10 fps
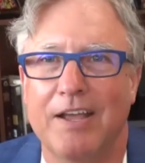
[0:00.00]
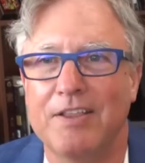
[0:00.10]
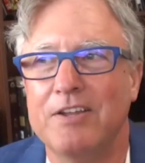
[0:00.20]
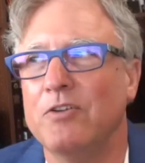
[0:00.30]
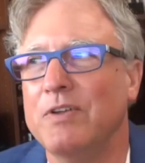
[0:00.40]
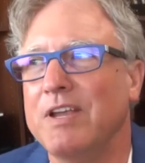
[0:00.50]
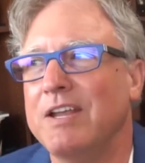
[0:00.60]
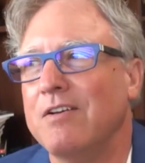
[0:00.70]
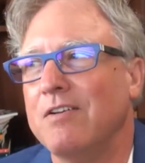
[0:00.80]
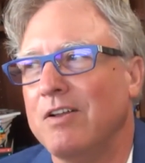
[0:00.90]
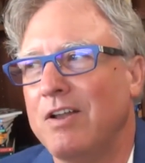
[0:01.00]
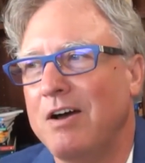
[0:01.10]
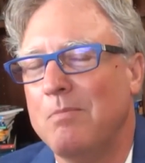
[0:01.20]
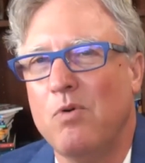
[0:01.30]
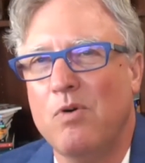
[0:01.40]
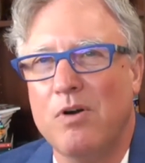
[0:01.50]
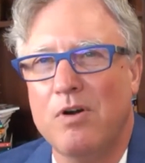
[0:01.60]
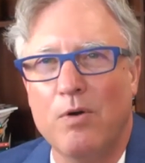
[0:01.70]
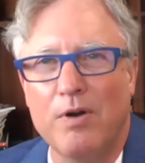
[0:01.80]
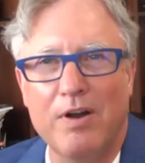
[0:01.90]
then they'll eat a lot more
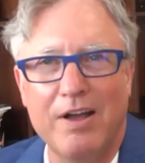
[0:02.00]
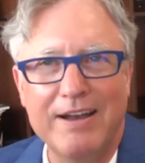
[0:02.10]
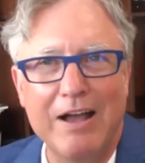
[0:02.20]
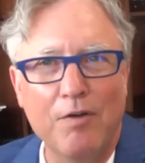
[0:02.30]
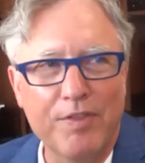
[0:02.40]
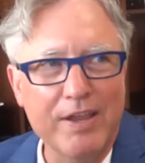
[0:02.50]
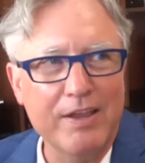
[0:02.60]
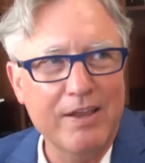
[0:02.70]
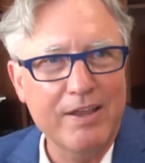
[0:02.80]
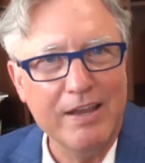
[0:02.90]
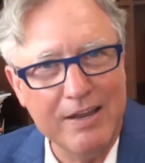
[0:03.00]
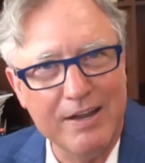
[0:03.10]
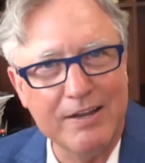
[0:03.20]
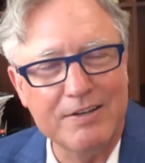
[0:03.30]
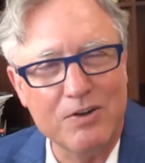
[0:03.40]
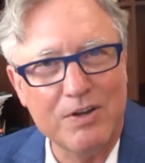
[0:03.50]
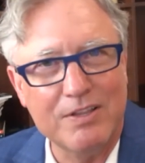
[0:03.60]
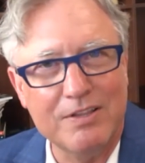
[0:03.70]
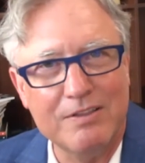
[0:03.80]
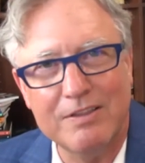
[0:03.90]
or unhealthy eating
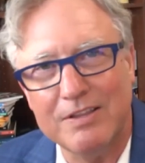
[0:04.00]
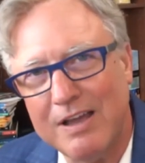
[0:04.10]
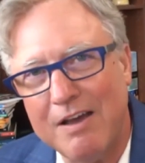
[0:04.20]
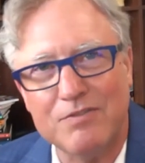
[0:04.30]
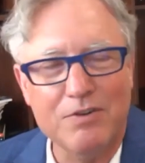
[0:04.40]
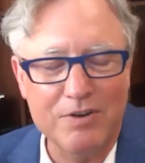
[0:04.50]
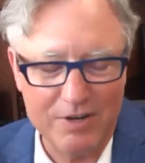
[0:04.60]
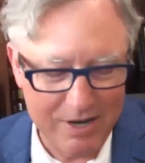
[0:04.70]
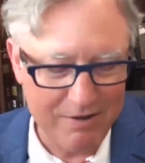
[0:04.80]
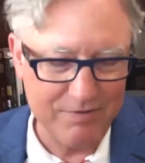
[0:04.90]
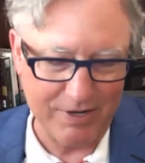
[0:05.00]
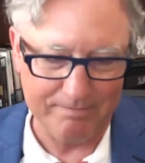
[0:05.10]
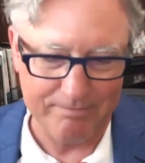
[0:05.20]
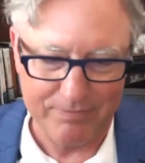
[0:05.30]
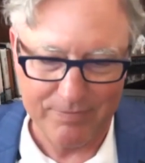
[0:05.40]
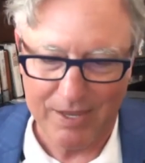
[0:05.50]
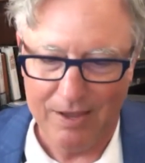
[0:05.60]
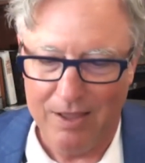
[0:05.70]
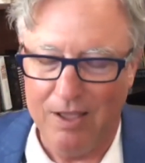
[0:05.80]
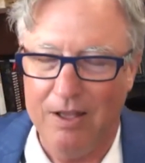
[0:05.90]
during the afternoon and evening.
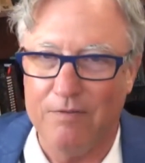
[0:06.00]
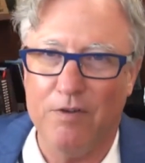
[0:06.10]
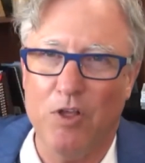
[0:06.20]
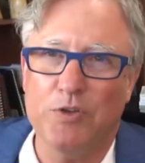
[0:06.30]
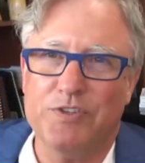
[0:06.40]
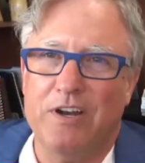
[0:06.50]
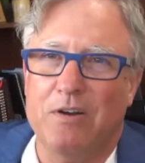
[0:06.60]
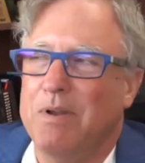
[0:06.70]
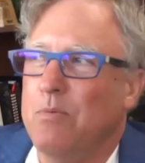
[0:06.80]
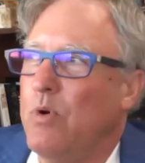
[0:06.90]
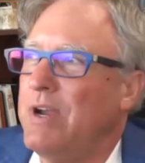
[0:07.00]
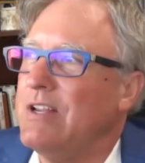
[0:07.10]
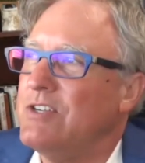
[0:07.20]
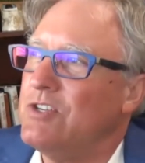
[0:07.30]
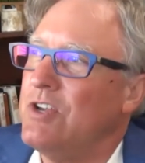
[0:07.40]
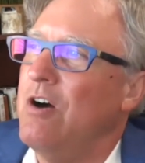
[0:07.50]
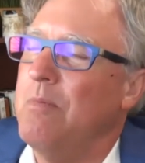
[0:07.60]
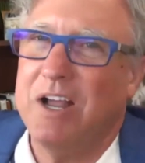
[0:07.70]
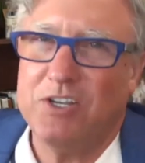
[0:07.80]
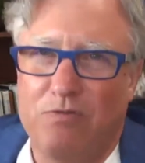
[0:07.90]
For those that have been working so
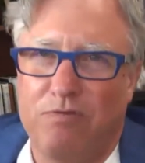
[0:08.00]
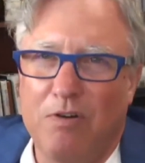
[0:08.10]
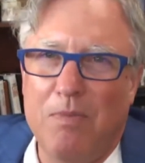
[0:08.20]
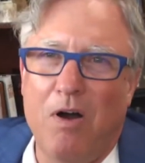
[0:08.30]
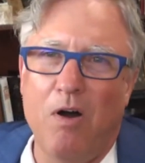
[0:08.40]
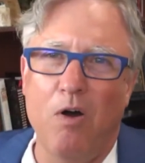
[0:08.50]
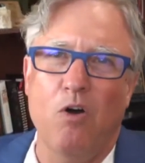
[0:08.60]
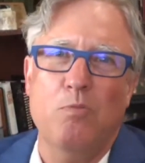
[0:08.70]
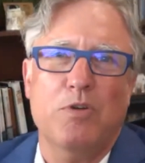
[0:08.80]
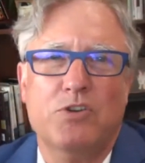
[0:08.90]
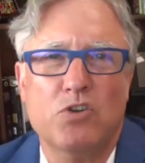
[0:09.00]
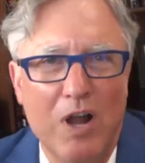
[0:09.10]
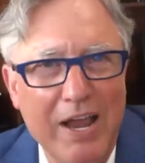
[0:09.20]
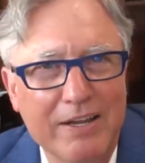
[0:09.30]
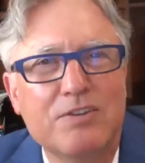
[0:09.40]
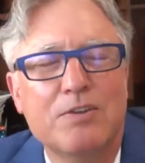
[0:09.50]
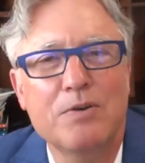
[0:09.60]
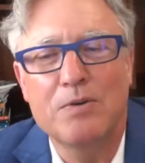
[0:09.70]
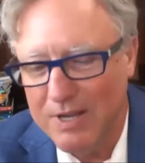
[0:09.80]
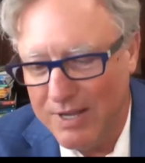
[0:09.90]
much from home or trying
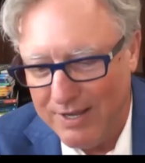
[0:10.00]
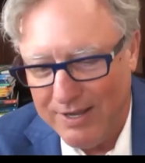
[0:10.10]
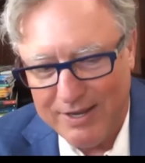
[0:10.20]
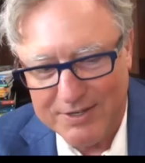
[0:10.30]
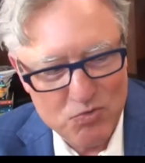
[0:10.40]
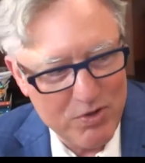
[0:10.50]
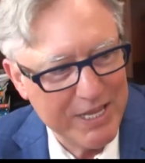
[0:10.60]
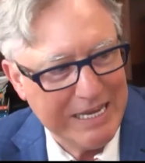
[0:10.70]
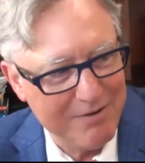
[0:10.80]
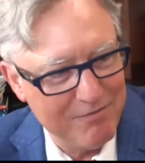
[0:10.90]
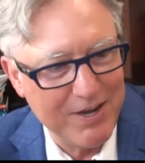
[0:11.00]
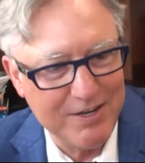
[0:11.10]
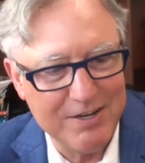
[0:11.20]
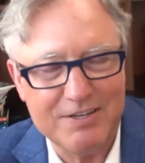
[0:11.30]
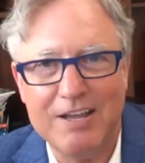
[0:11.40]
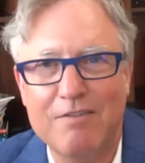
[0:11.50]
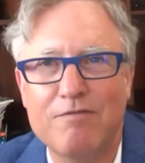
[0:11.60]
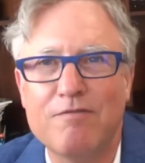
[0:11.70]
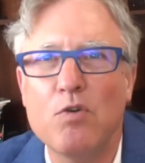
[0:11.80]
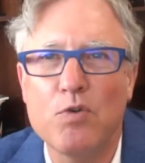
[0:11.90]
to, it's really convenient to have
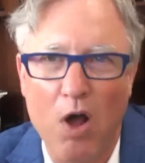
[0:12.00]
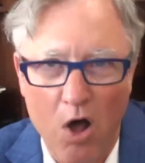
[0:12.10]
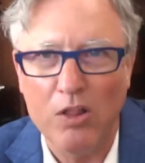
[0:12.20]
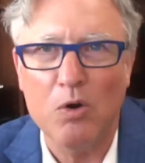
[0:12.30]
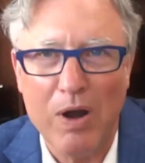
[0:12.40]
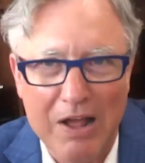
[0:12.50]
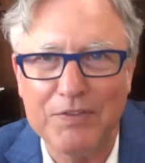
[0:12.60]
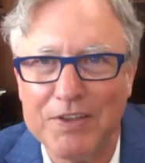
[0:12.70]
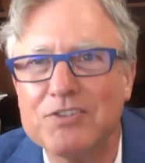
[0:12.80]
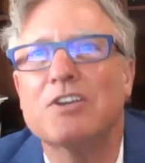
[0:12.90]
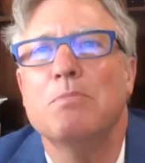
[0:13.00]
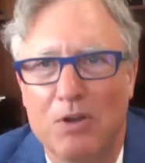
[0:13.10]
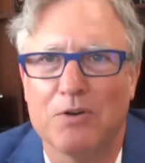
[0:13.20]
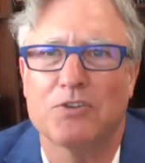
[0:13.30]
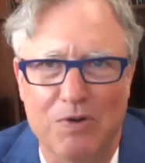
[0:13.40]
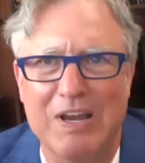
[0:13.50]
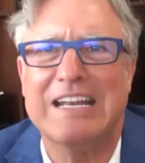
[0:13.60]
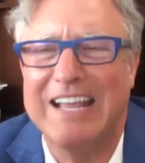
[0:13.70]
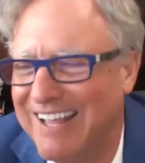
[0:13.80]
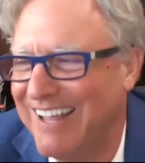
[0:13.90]
food all around this computer
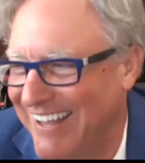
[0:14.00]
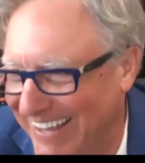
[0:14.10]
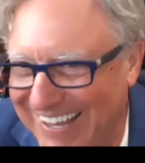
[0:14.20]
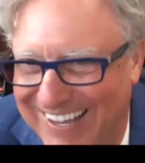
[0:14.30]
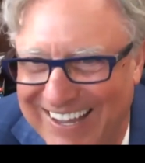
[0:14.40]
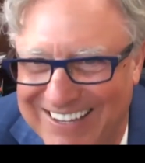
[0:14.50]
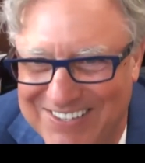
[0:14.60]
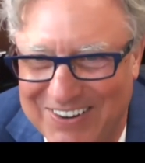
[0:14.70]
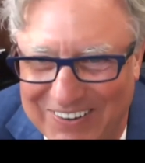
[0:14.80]
screen. So